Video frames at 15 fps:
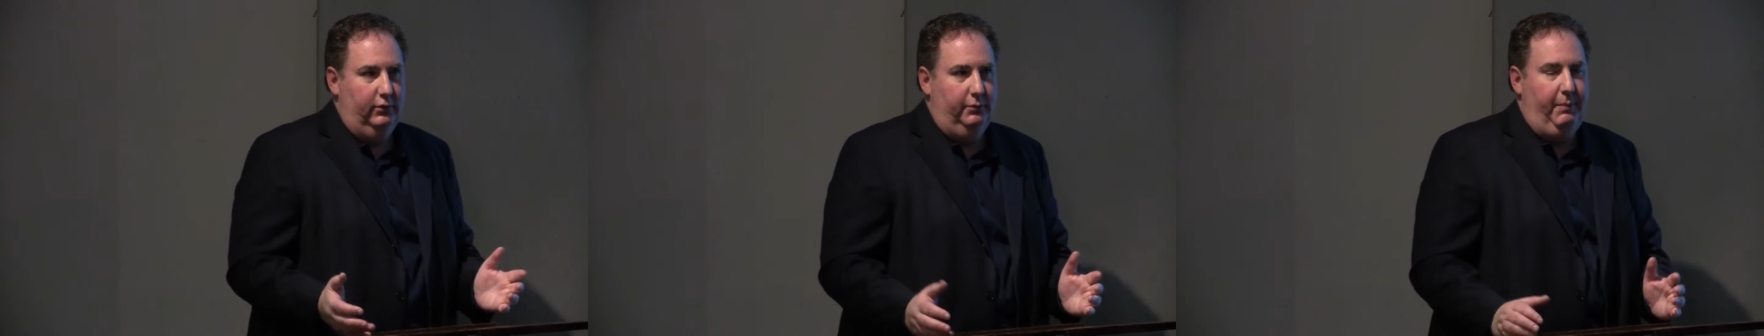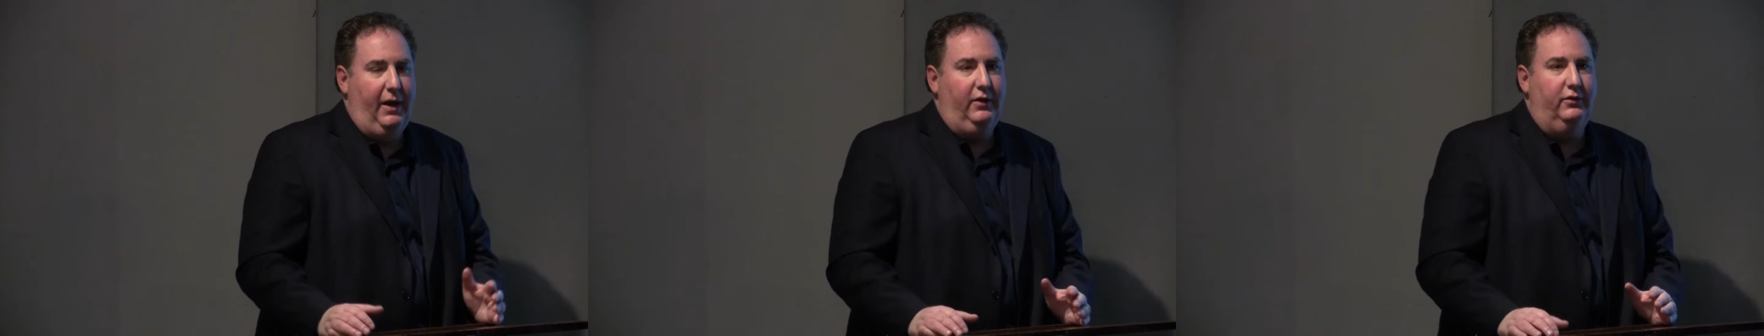
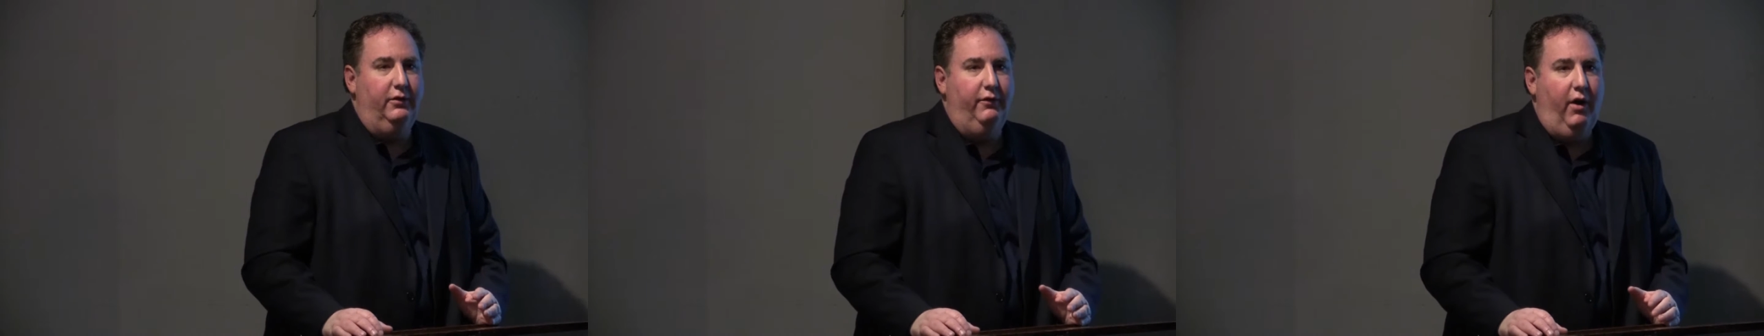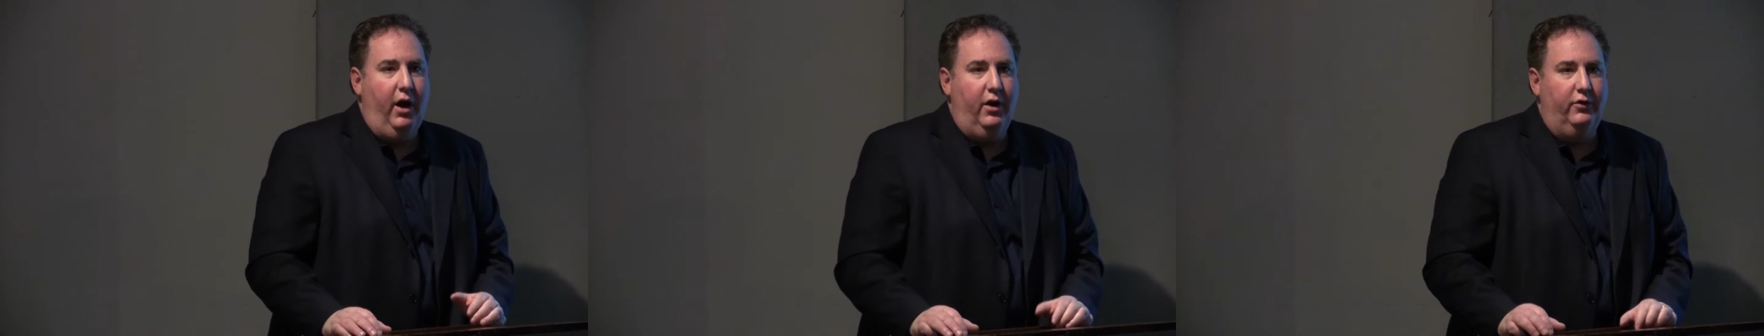space
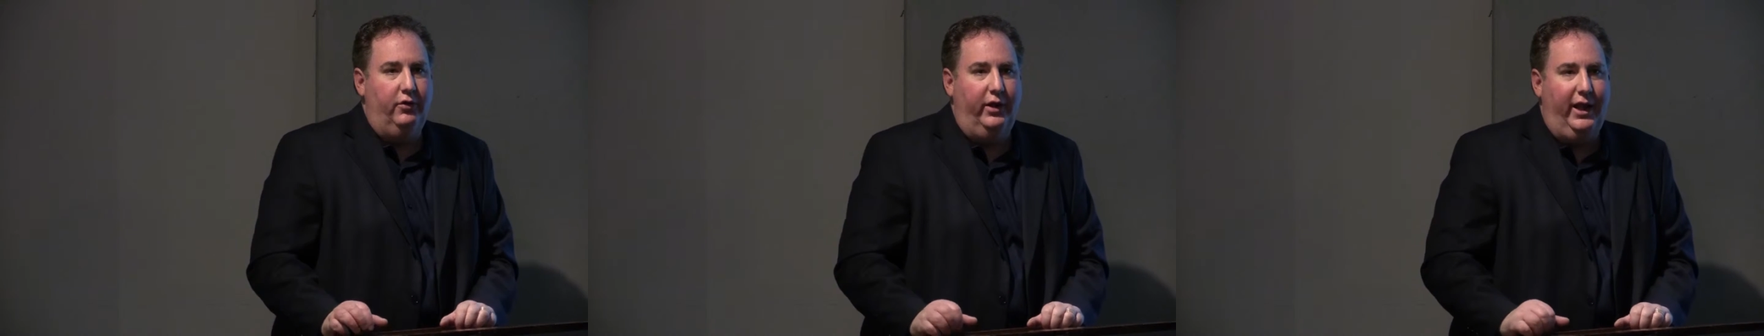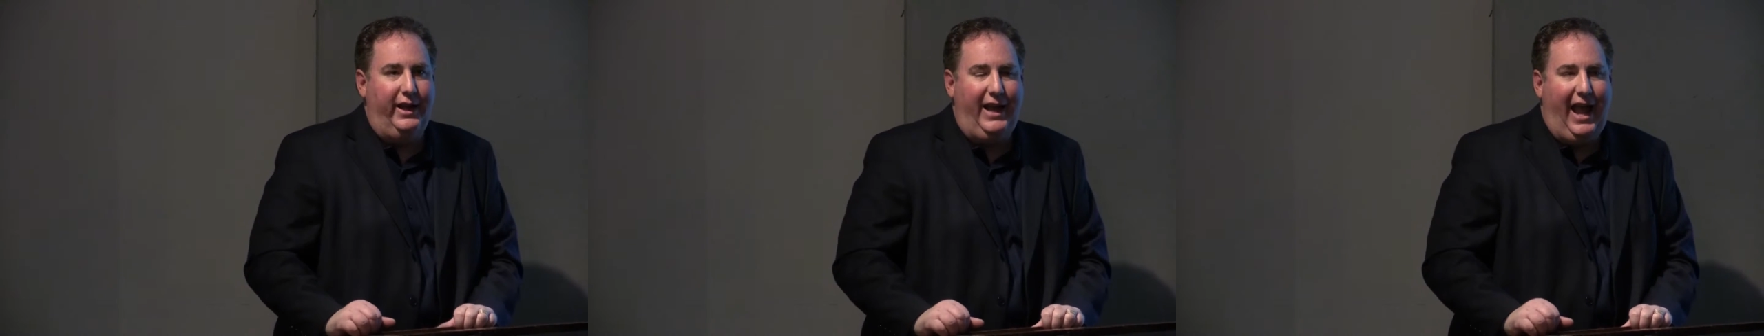dividers,
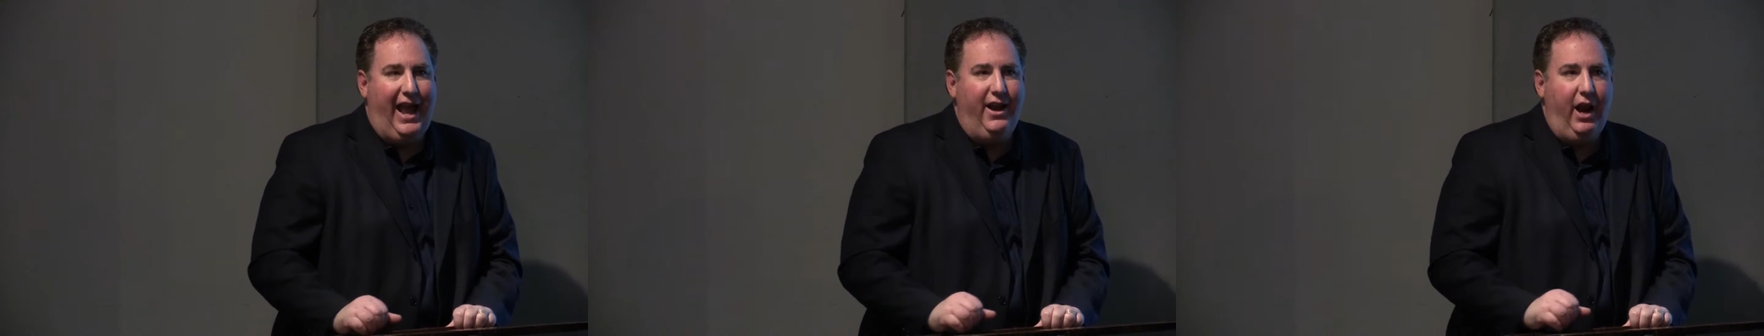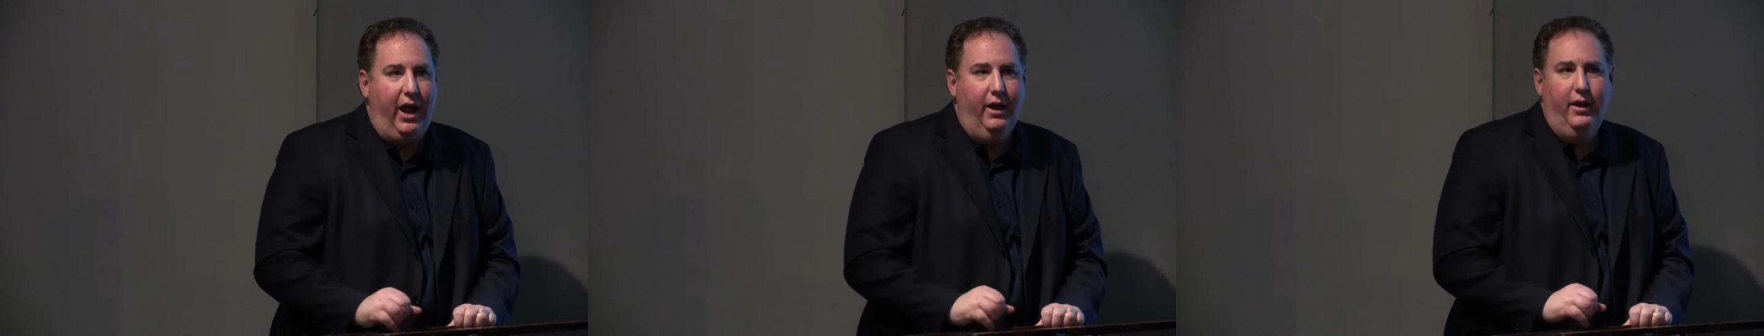or
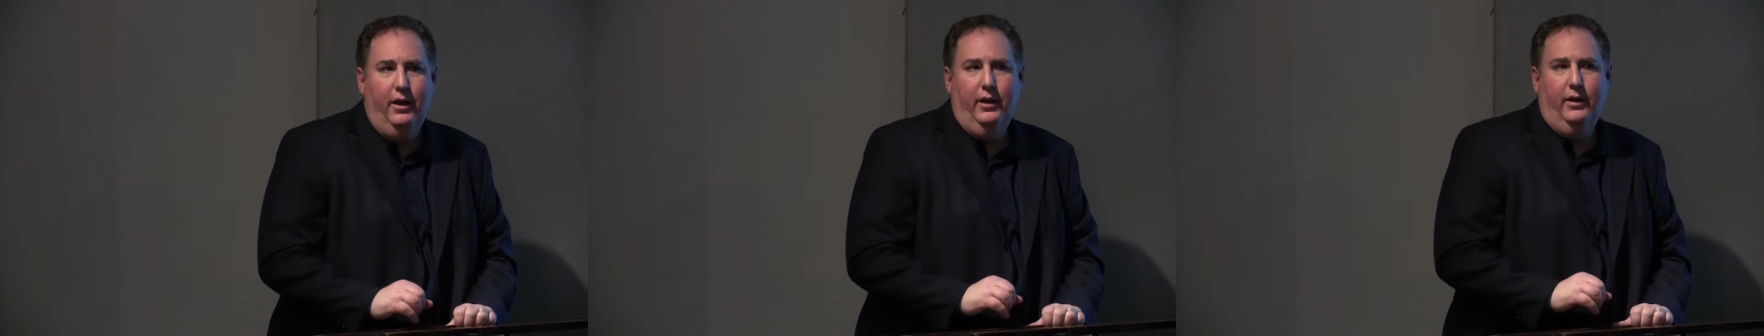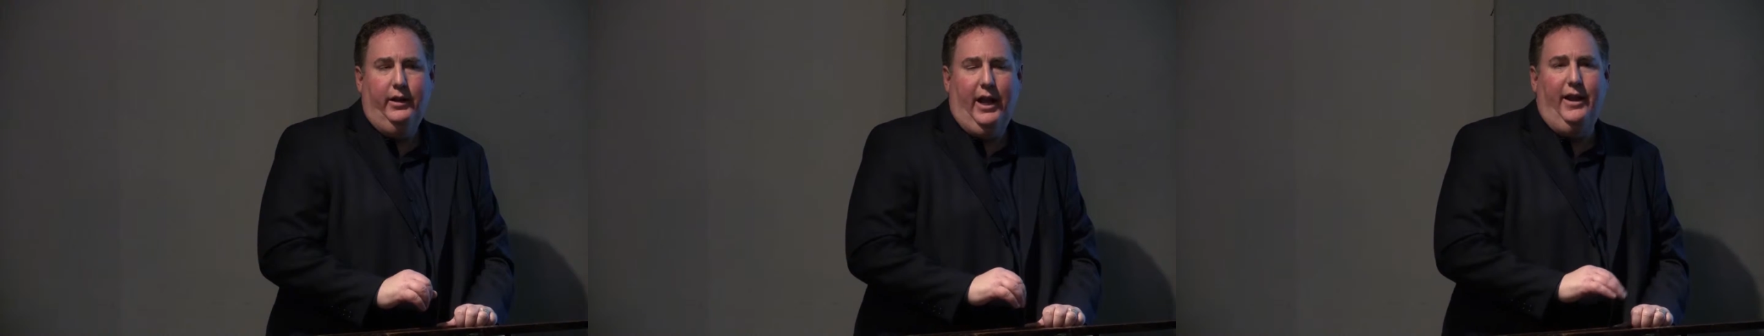can
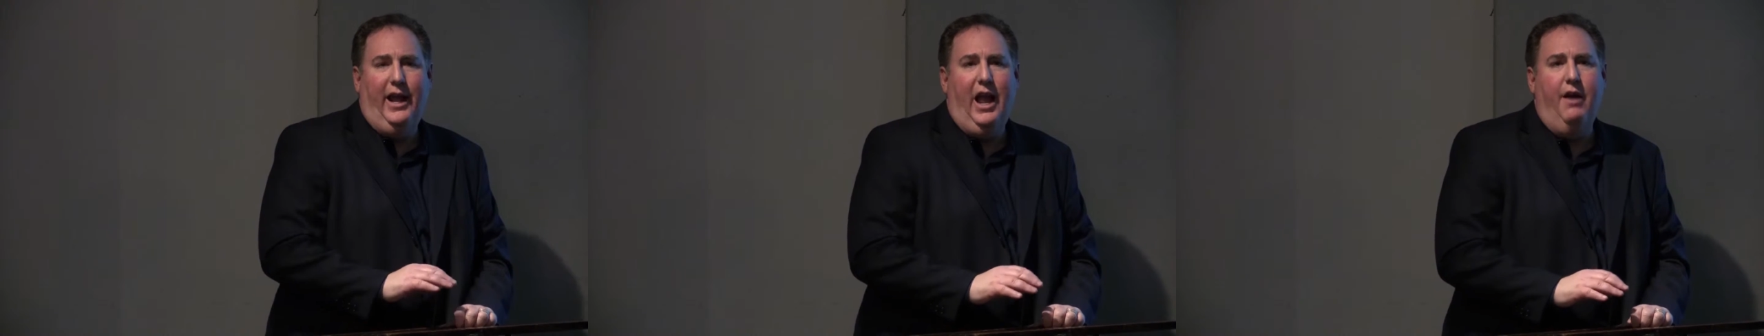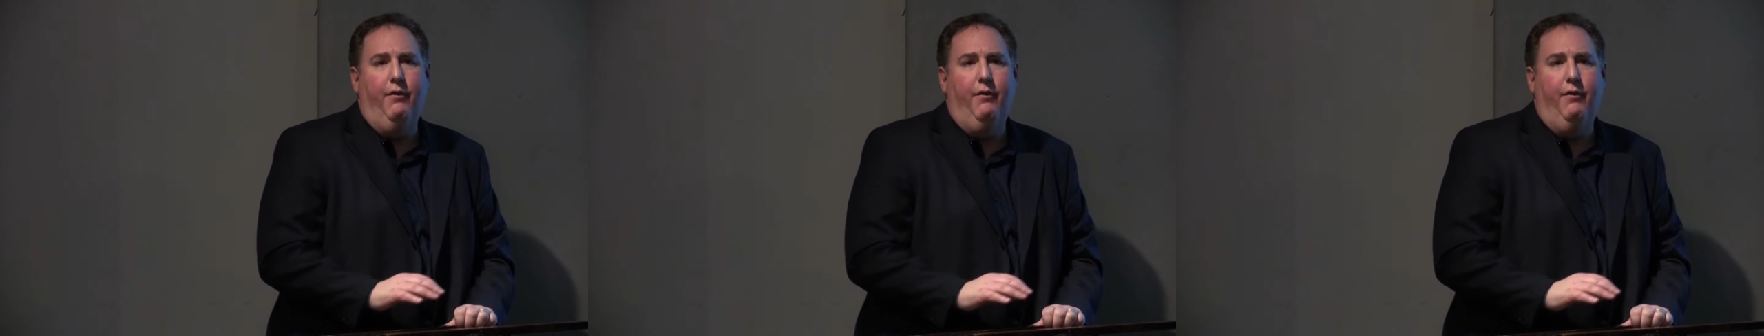they